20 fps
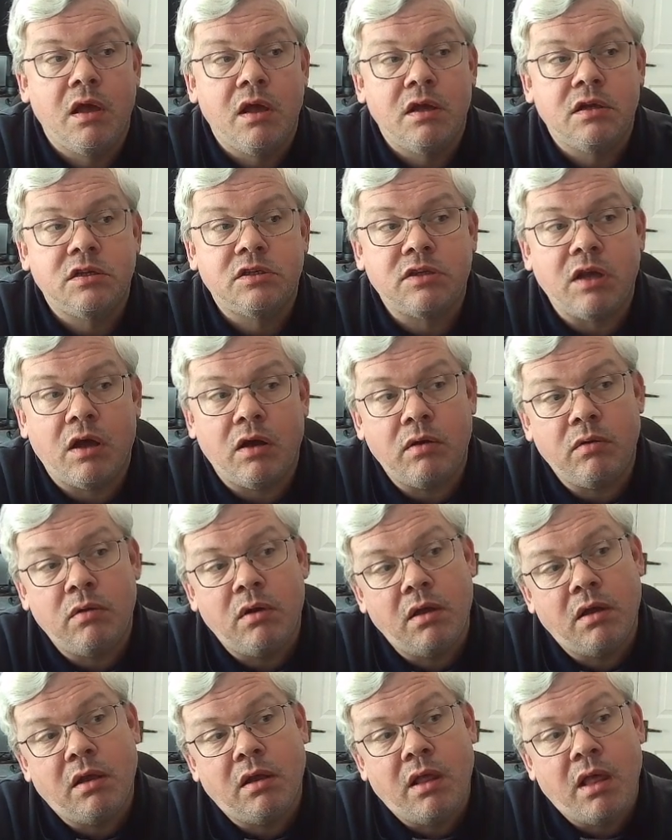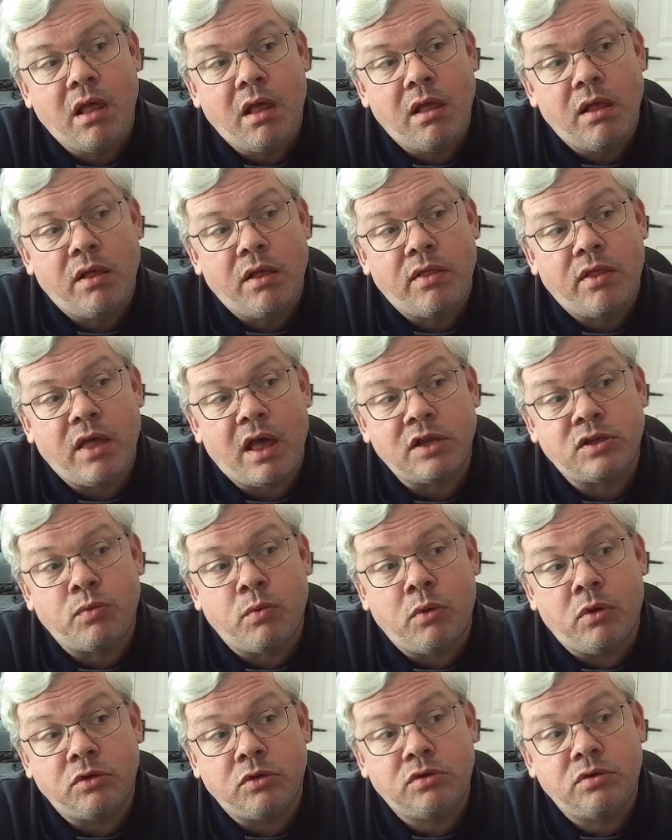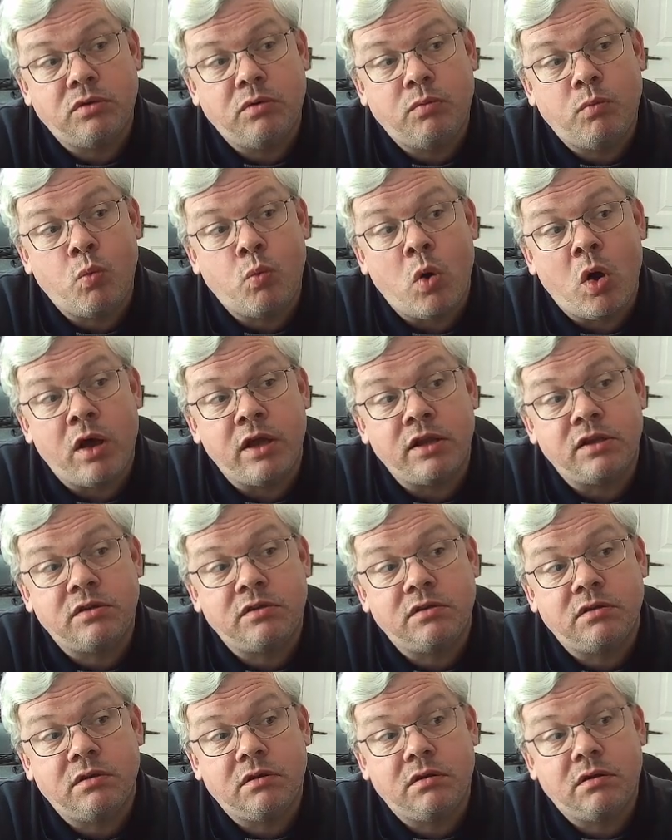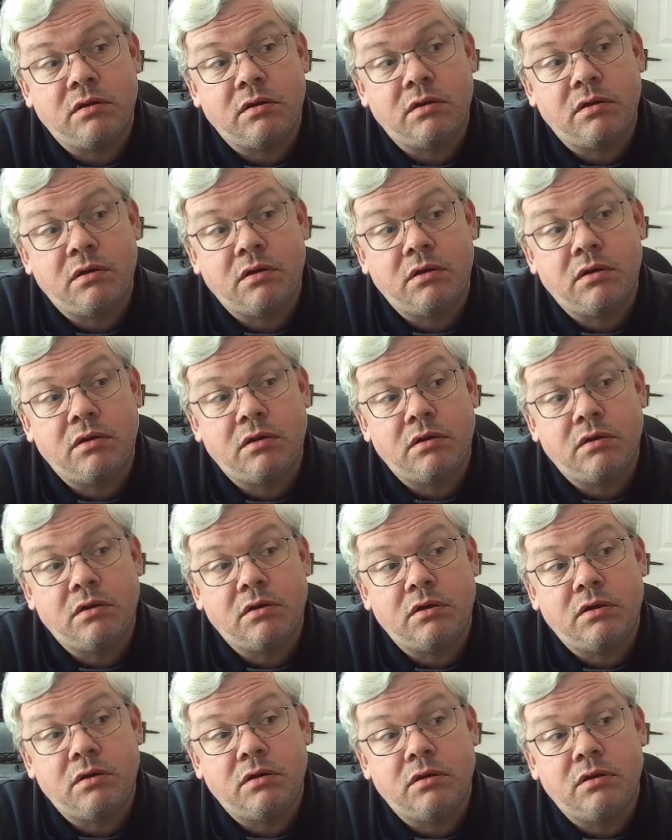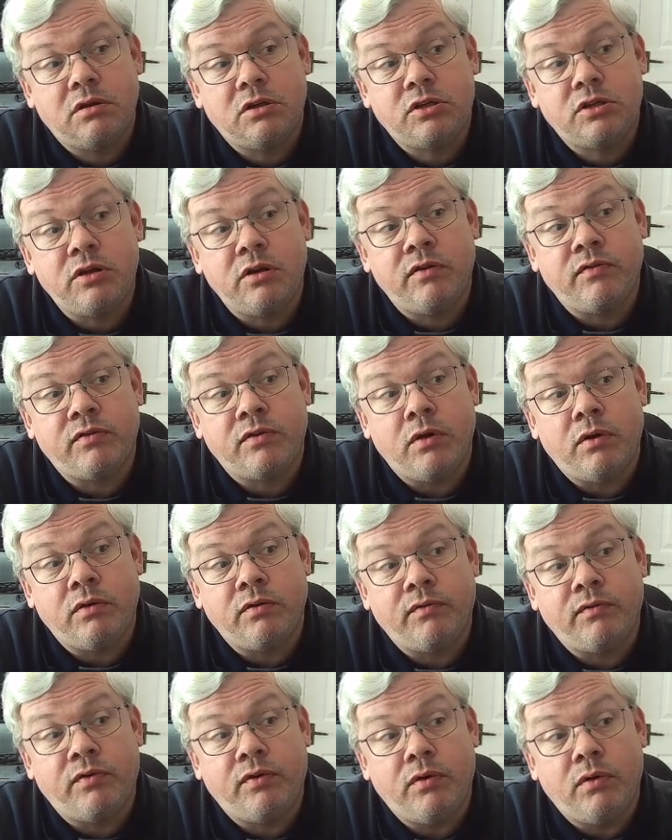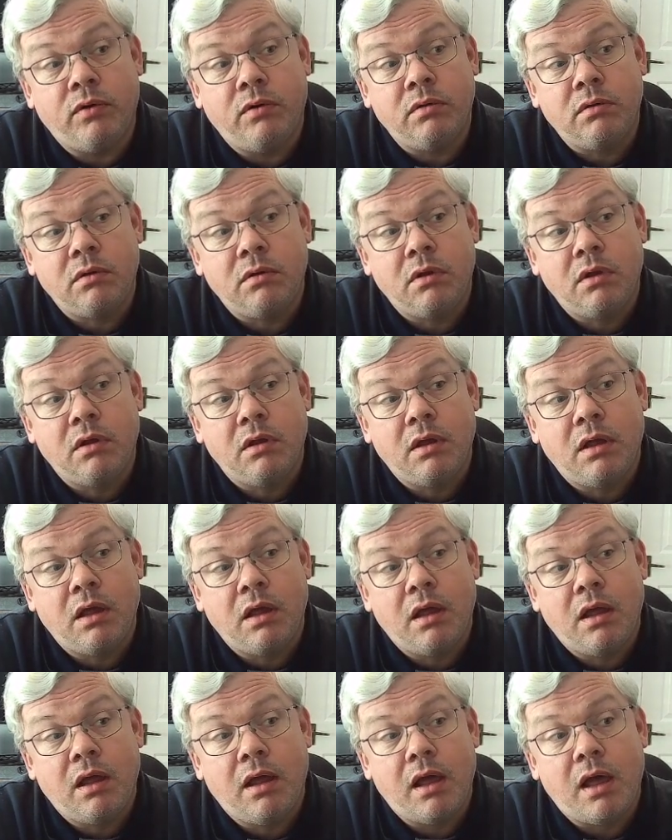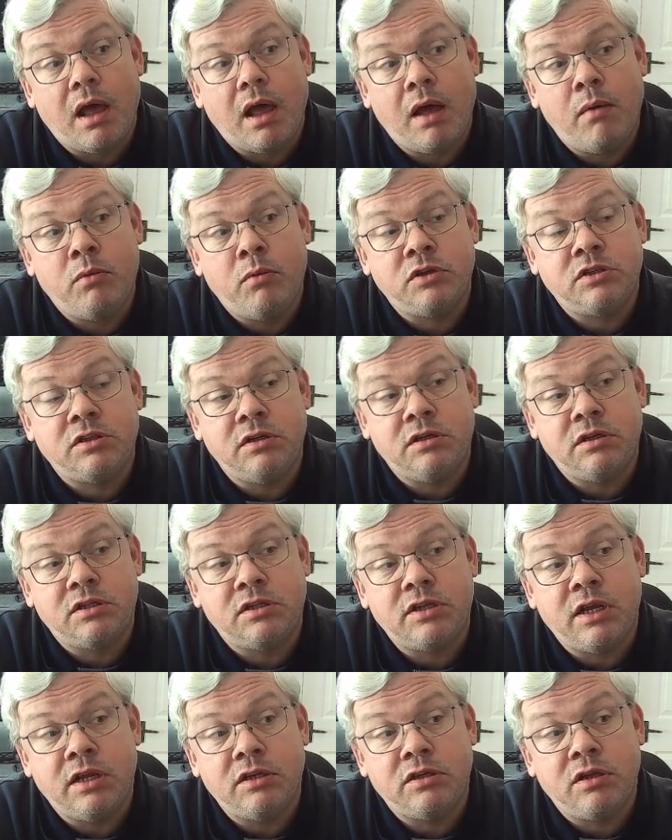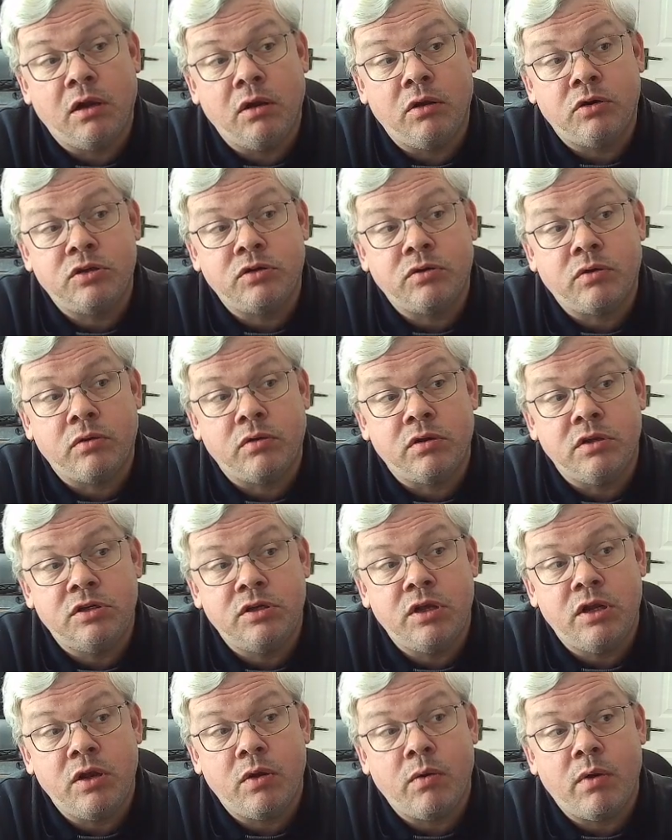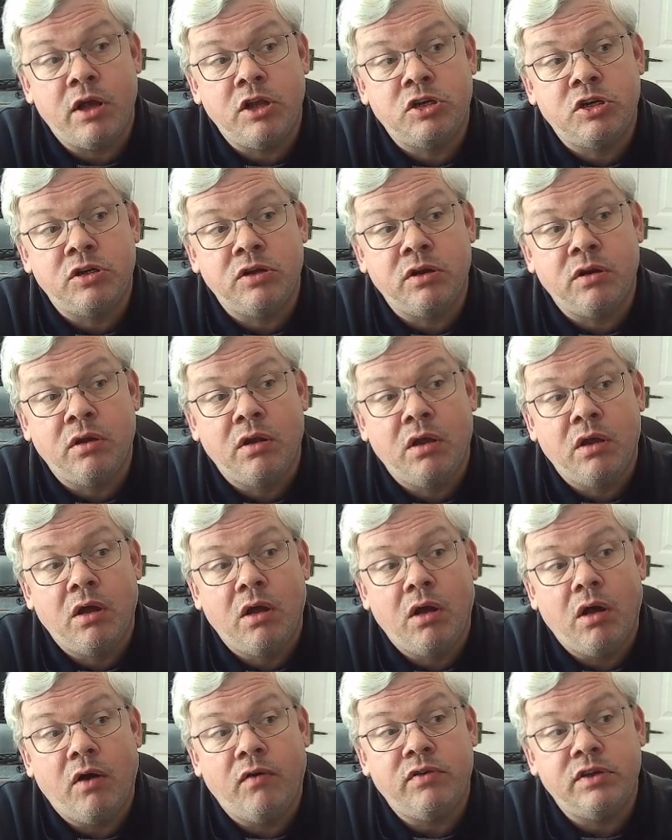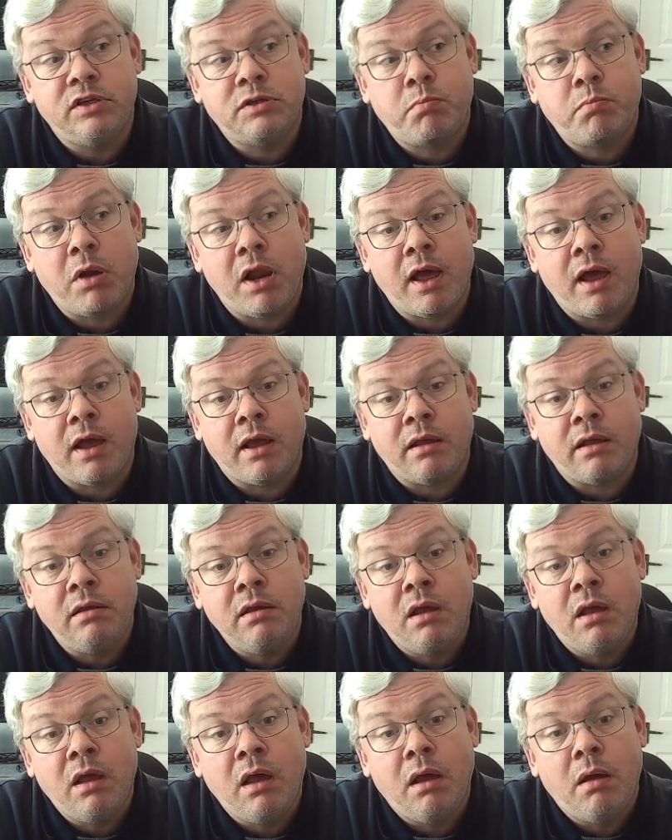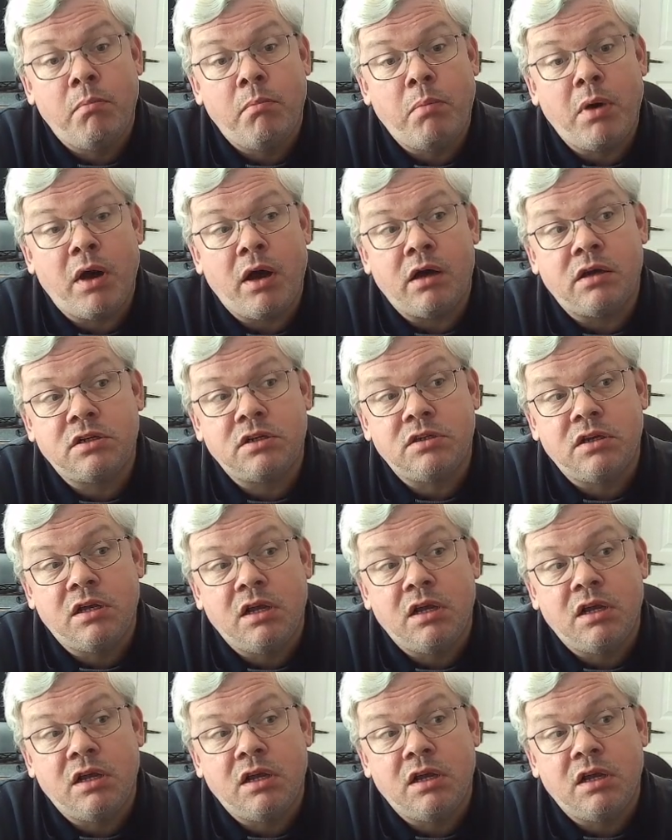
So that's what white should have gone for, and was in a sense a logical continuation of his play, but